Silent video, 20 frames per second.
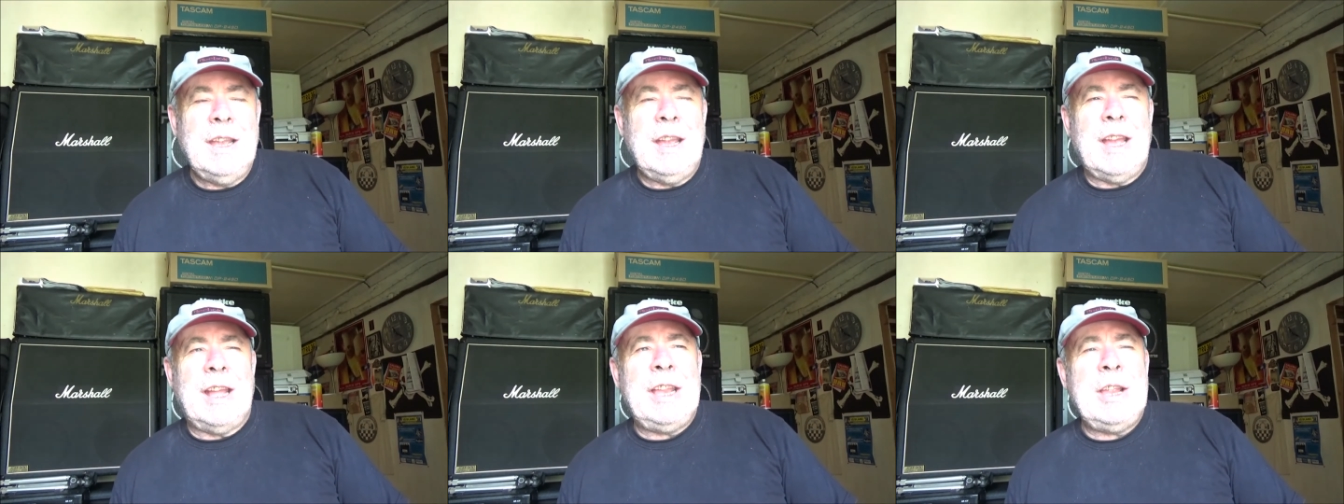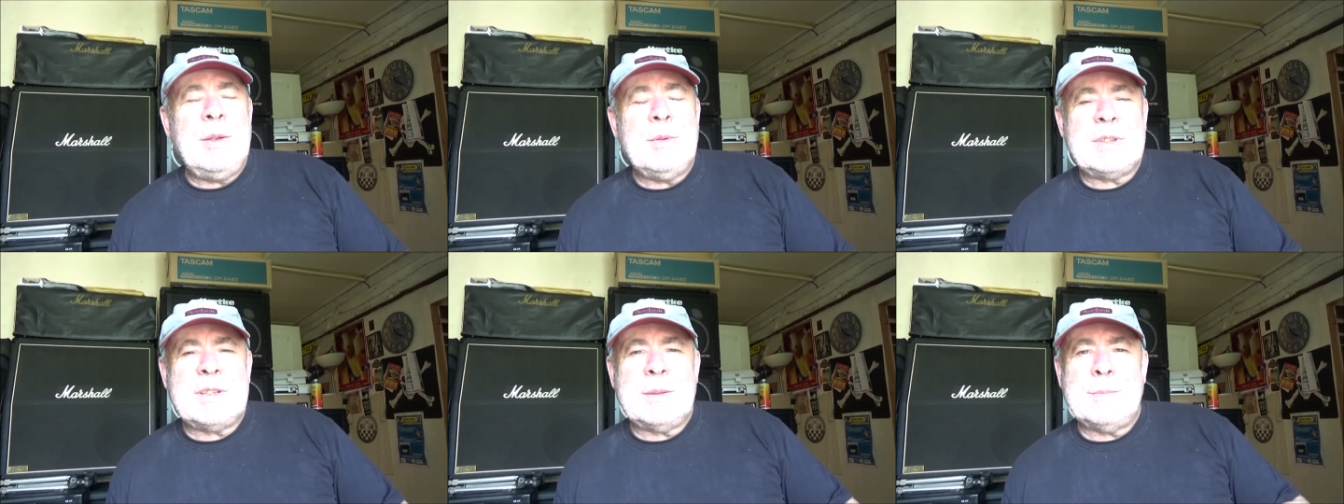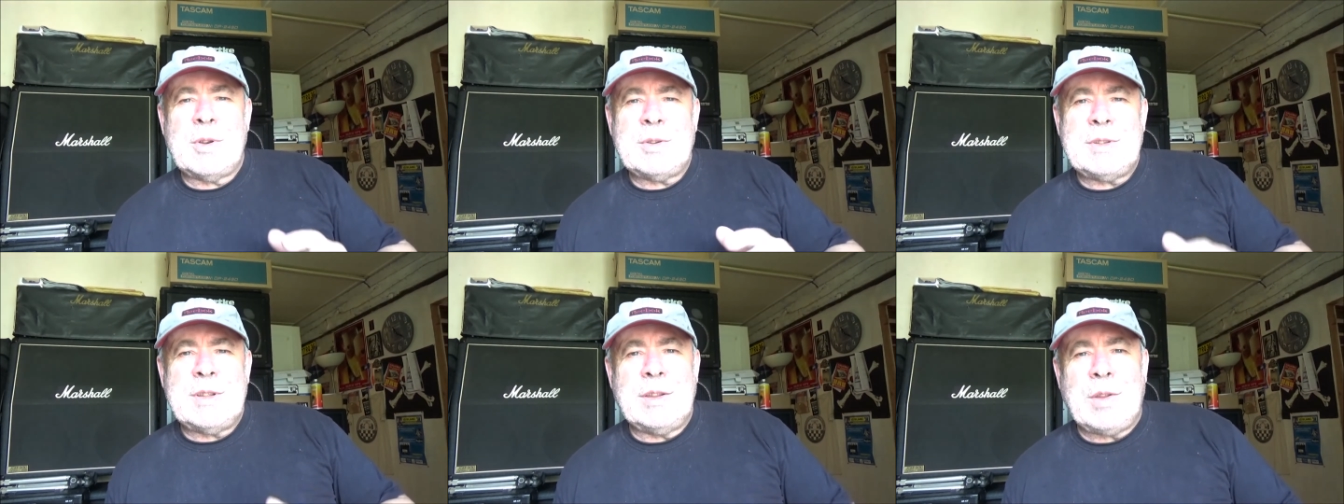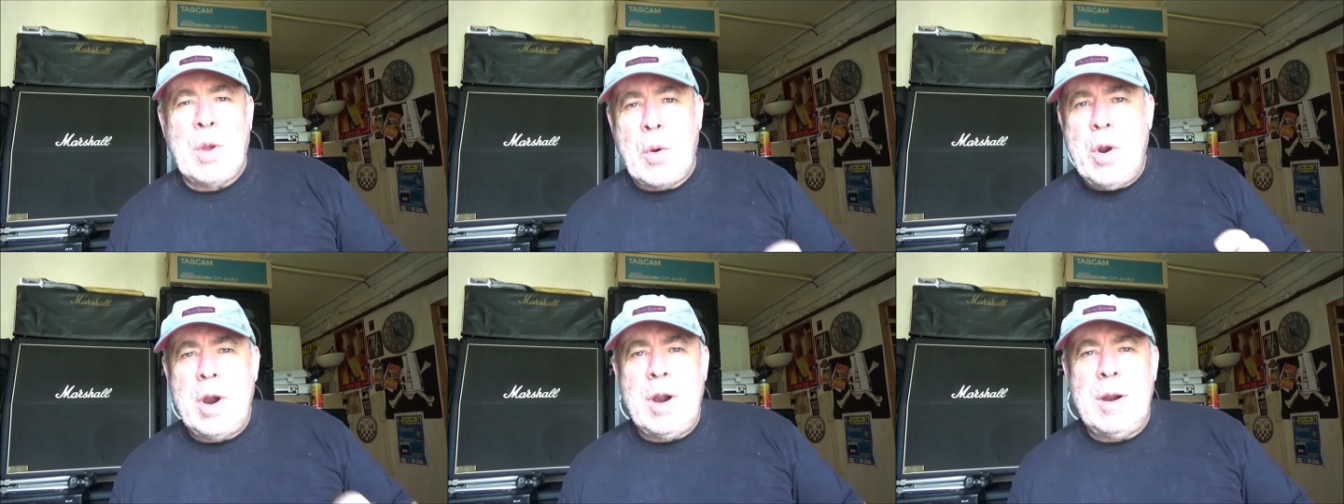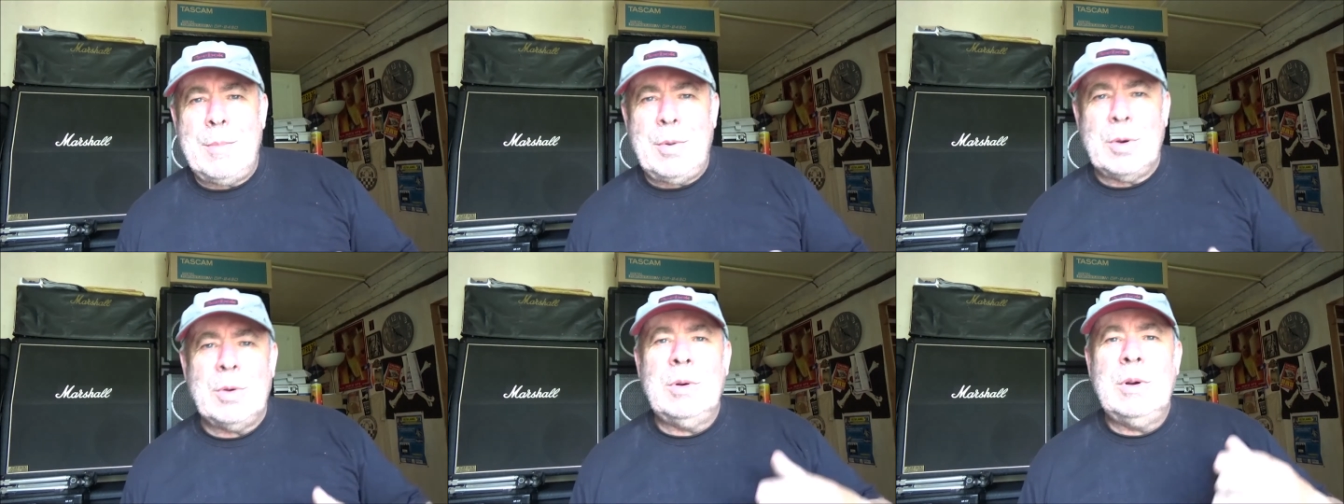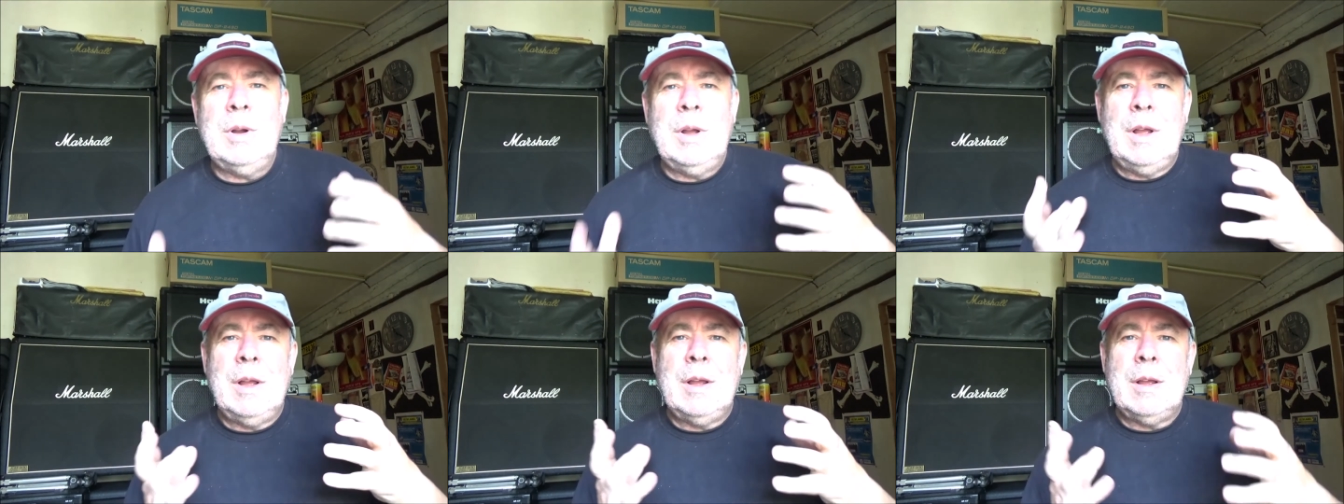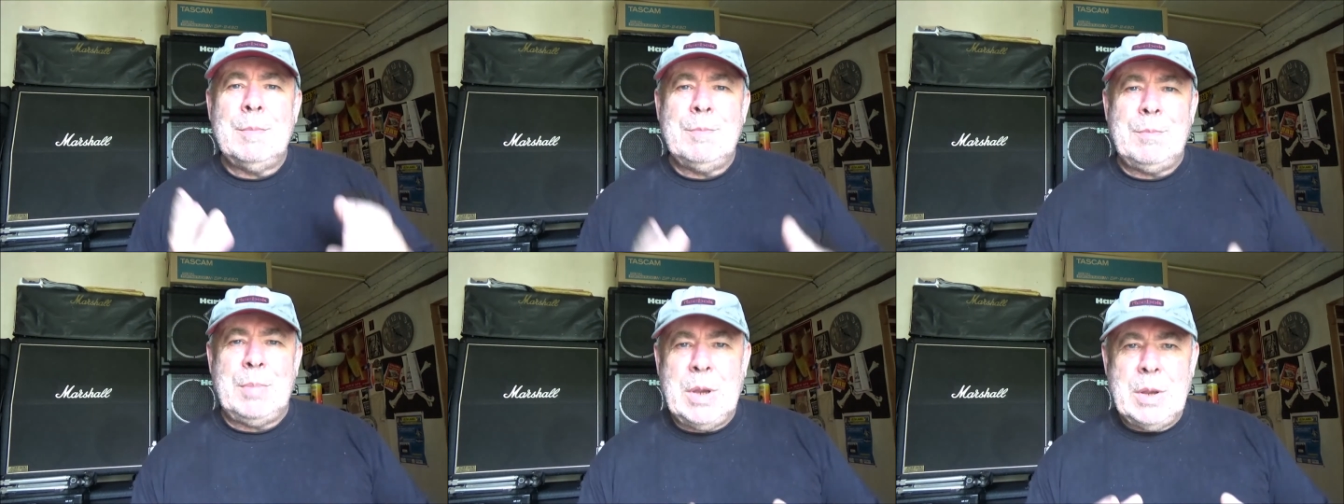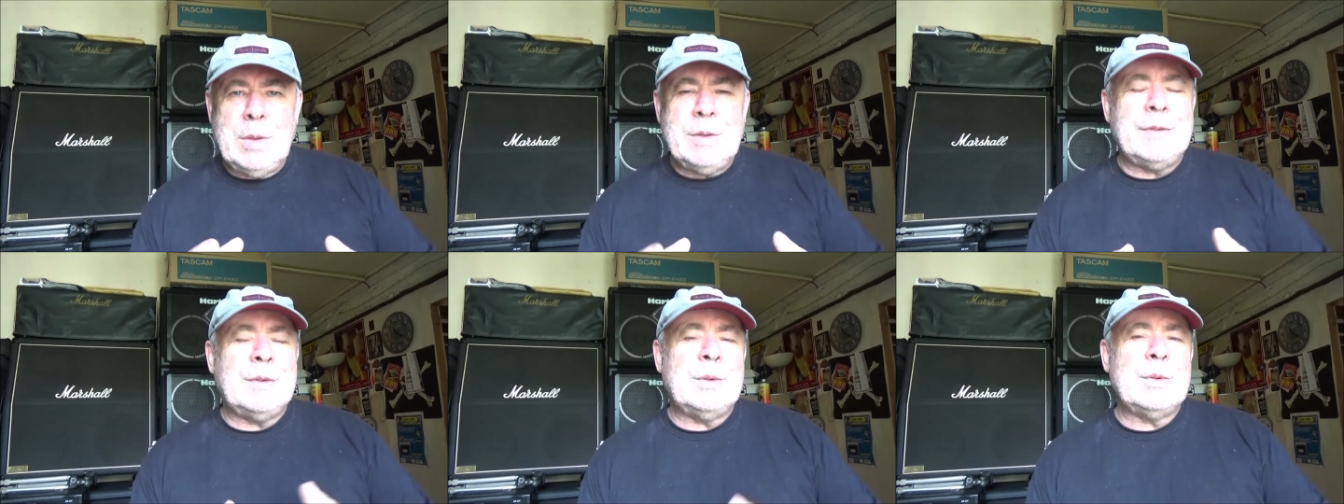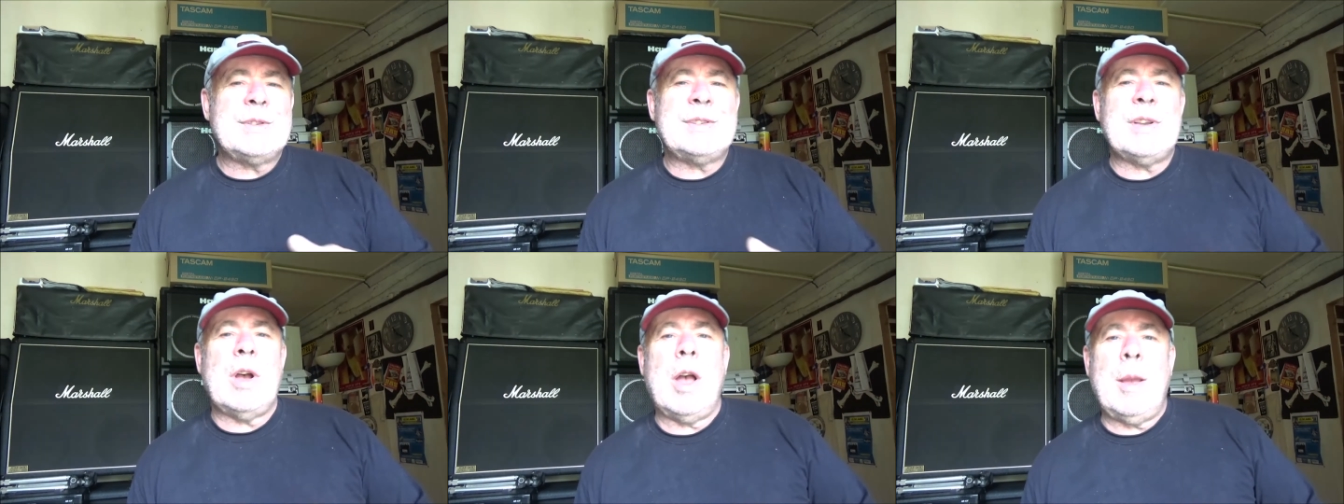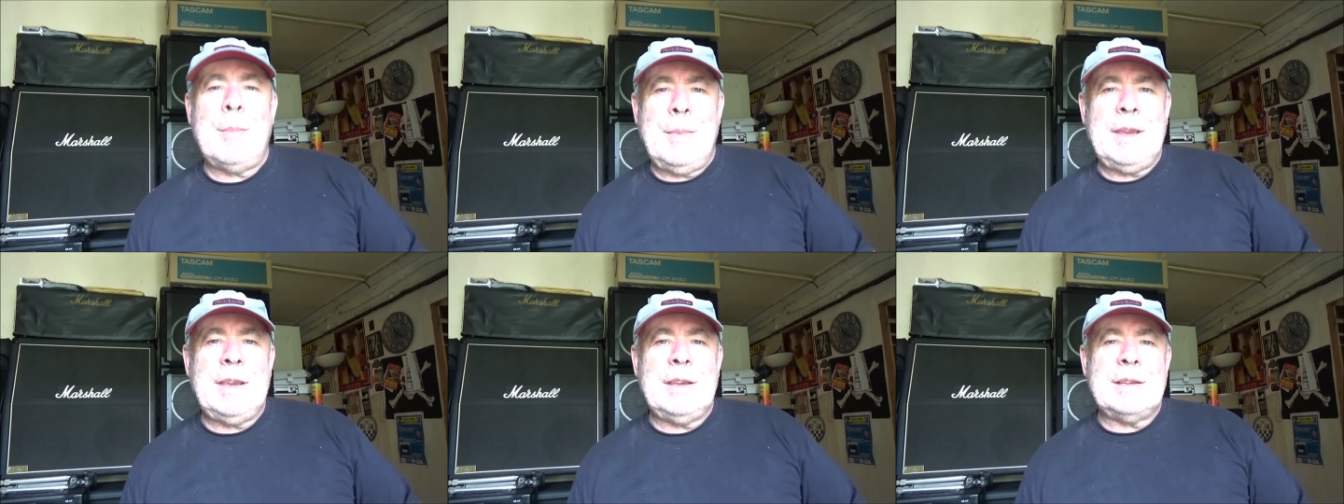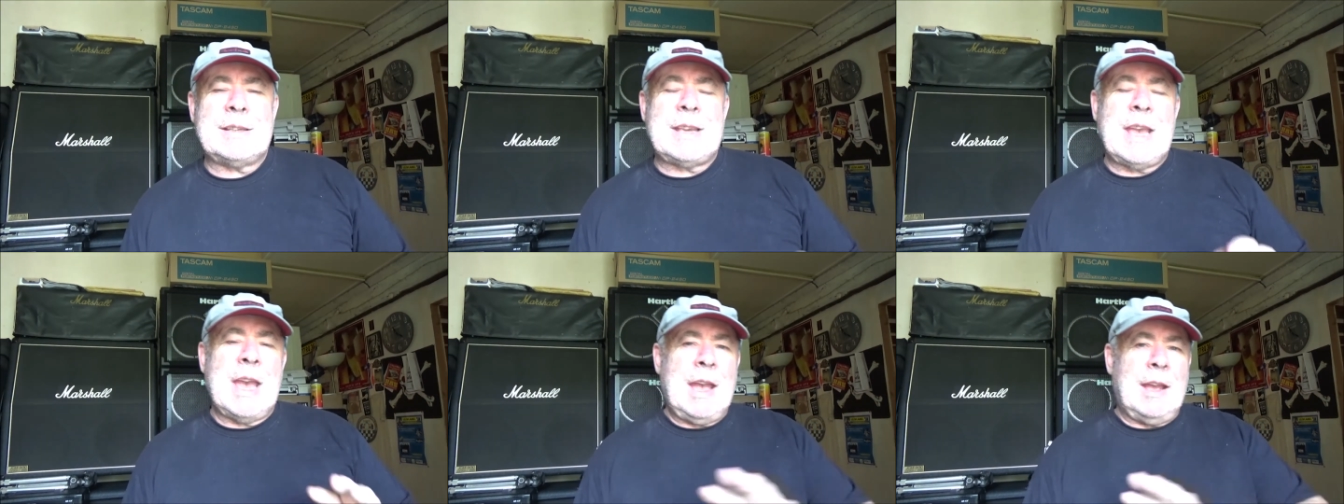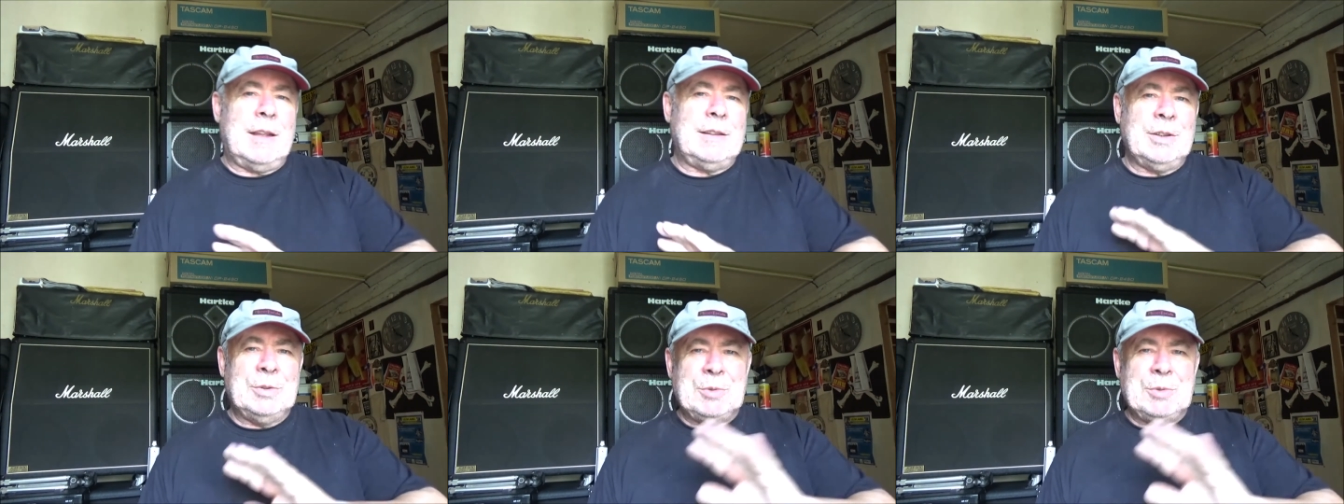and he was the most adorable, beautiful Siamese cat the